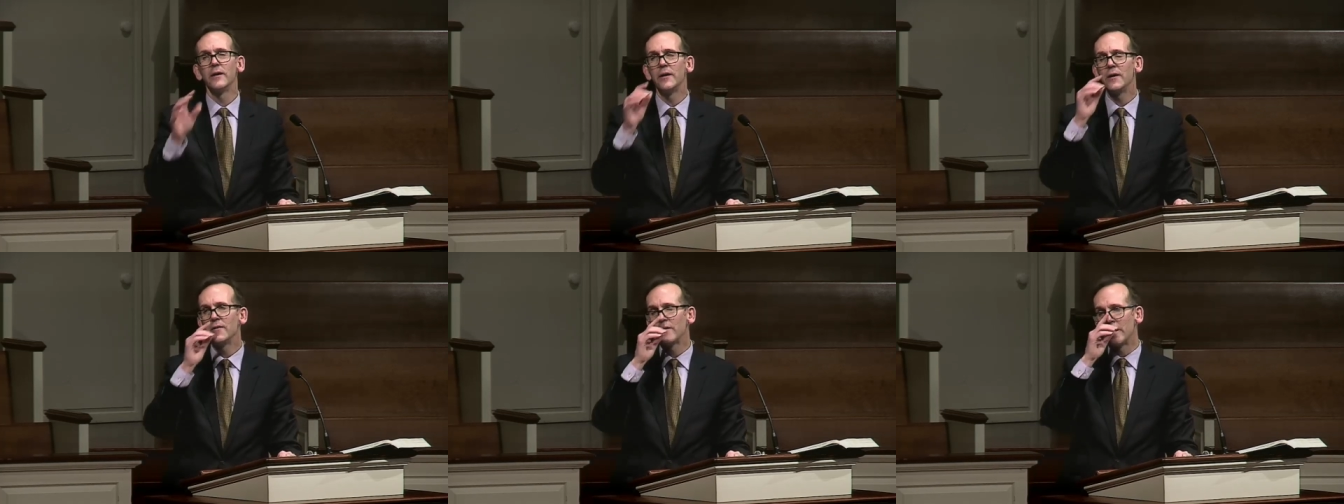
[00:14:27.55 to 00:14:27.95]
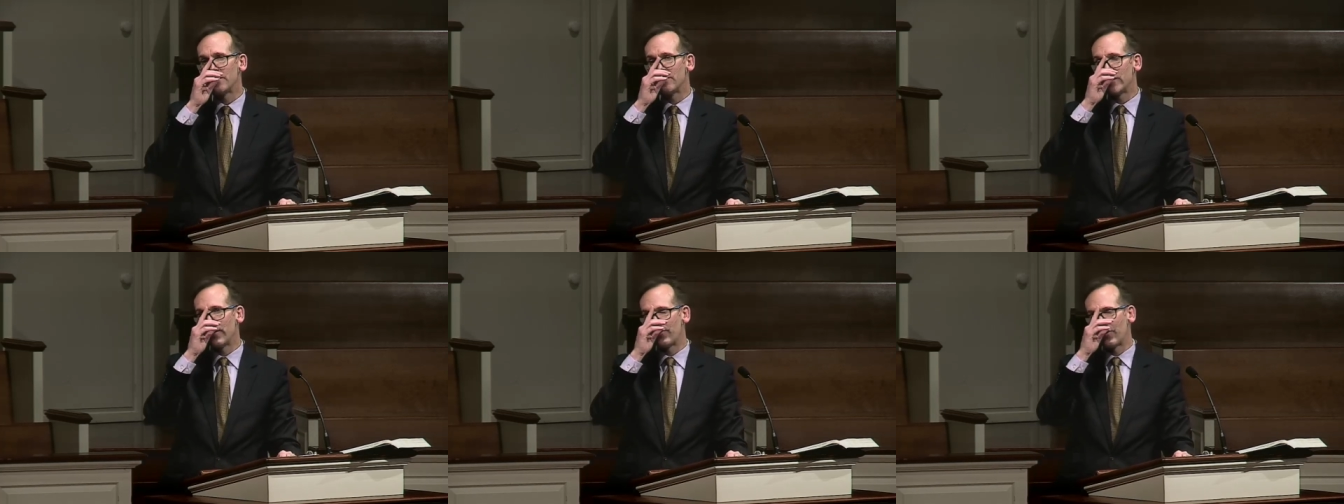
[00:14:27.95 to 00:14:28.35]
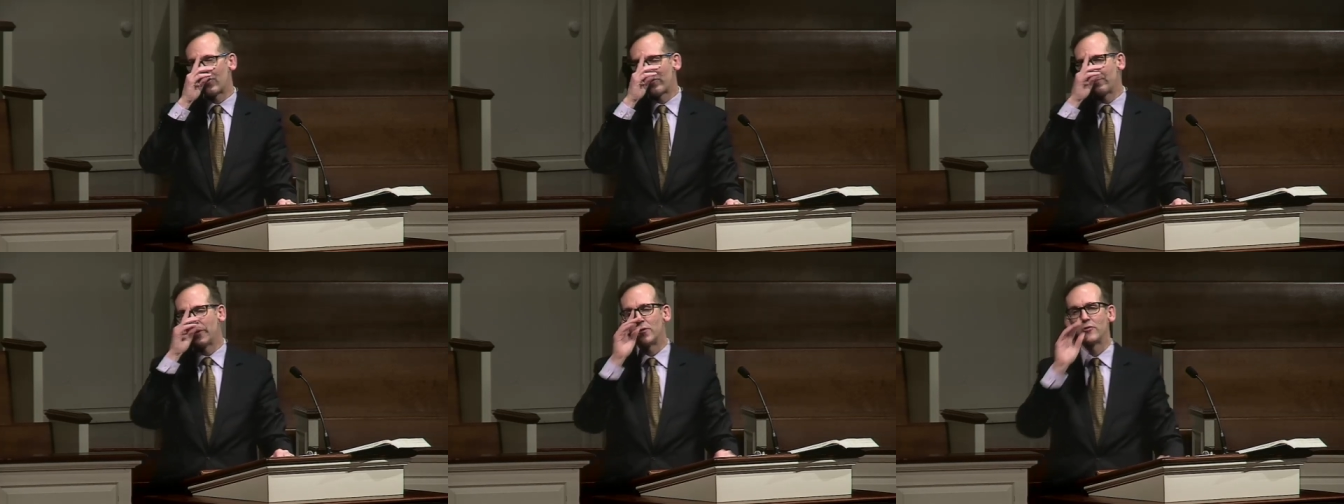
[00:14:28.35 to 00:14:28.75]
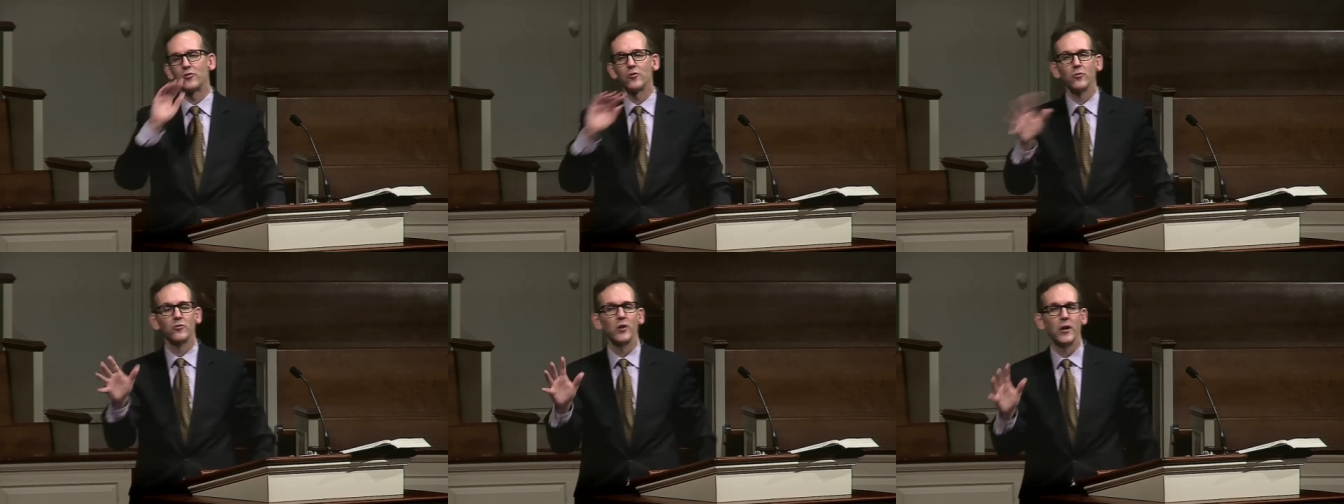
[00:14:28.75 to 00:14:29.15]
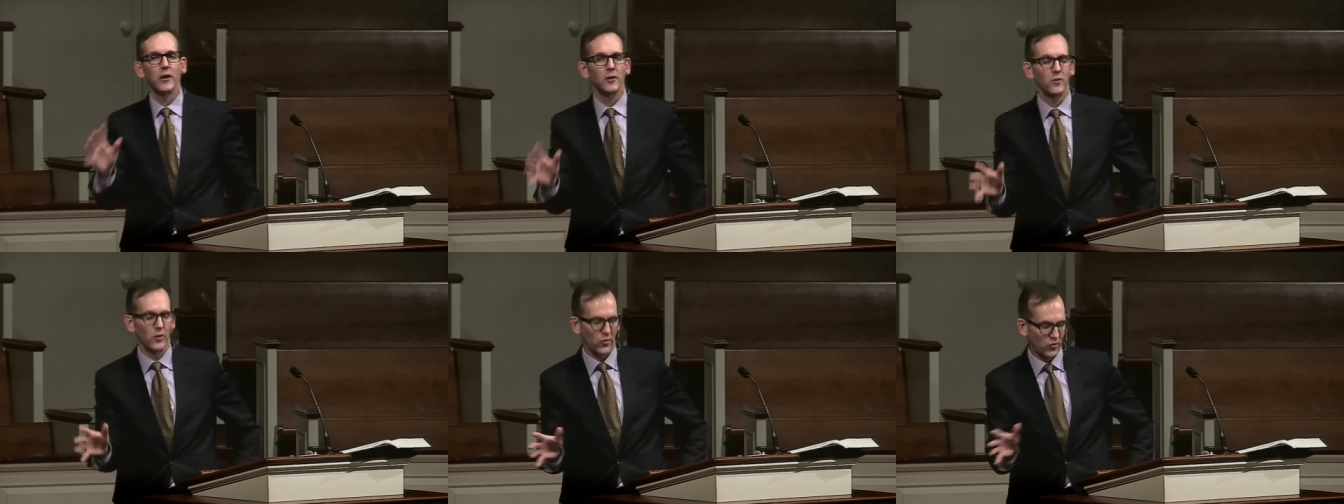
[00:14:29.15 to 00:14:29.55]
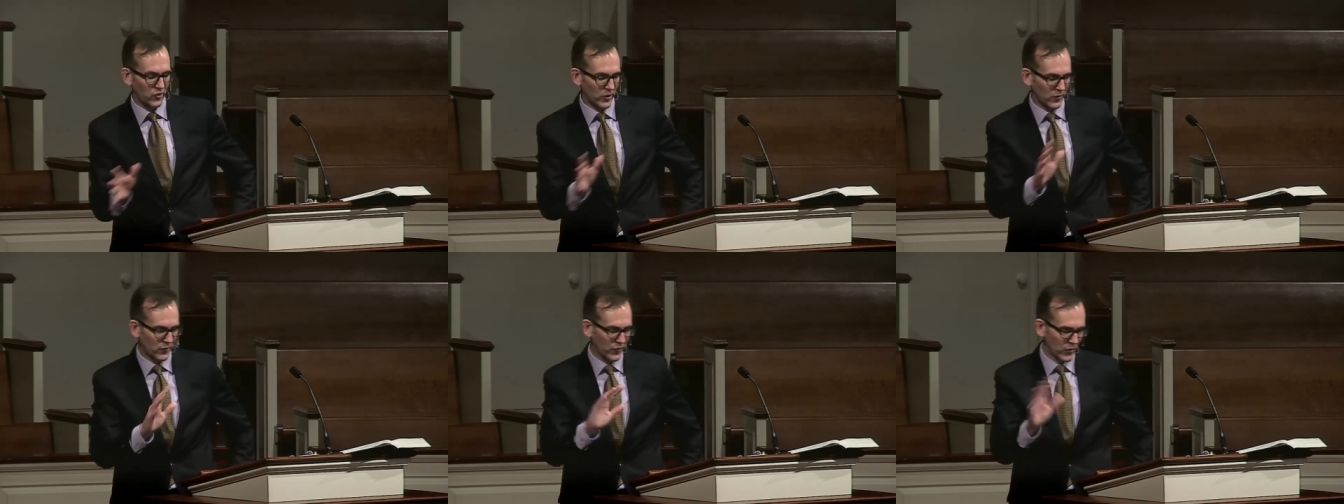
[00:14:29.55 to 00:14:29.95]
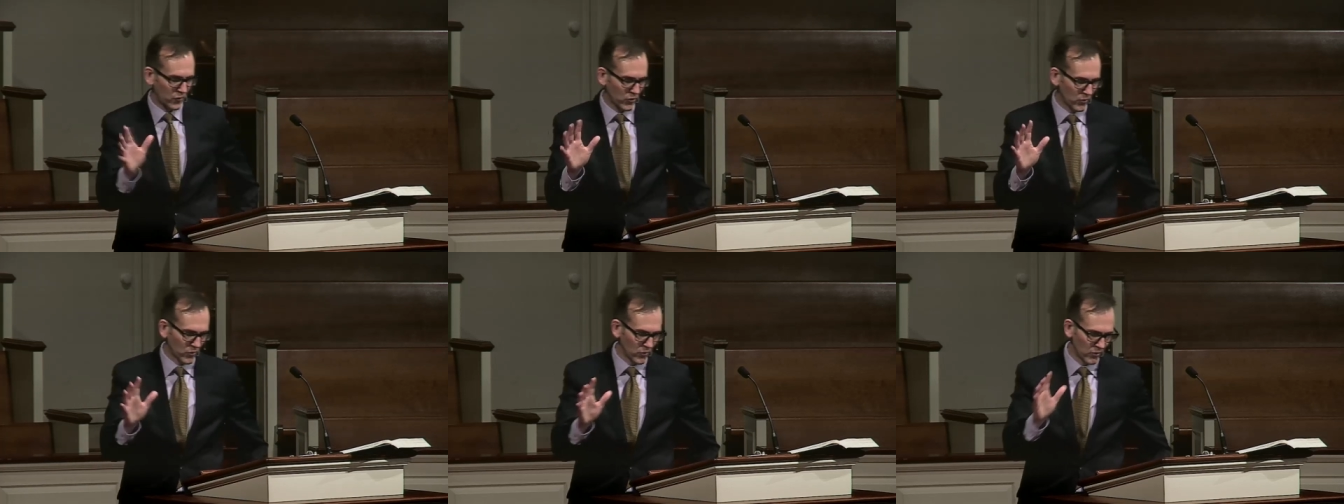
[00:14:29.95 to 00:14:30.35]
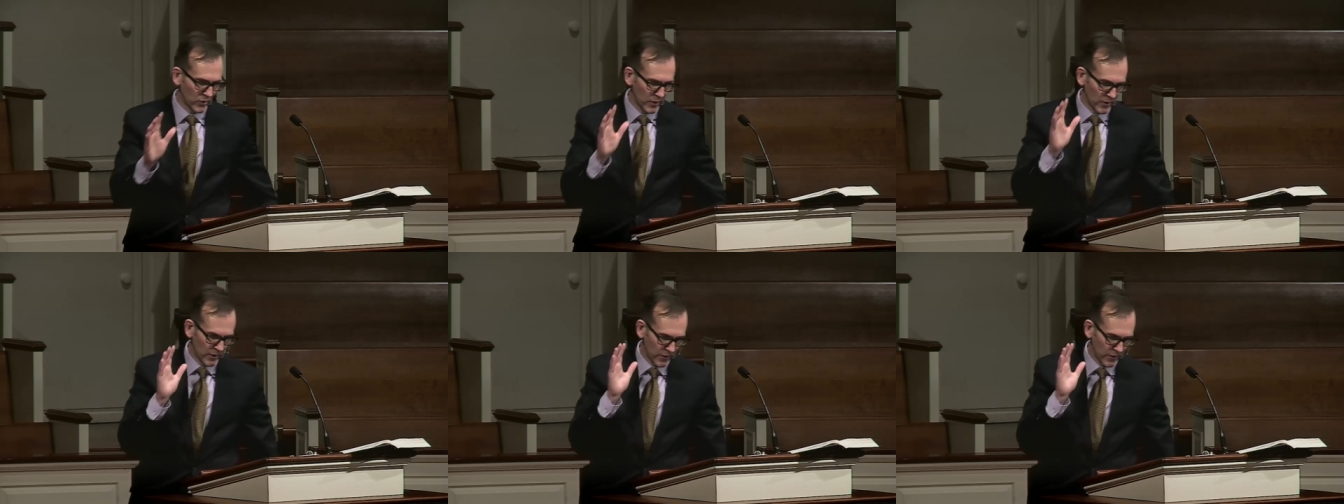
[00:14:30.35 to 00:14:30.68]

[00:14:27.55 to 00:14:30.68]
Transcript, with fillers: Here then is a spiritual diagnostic for us all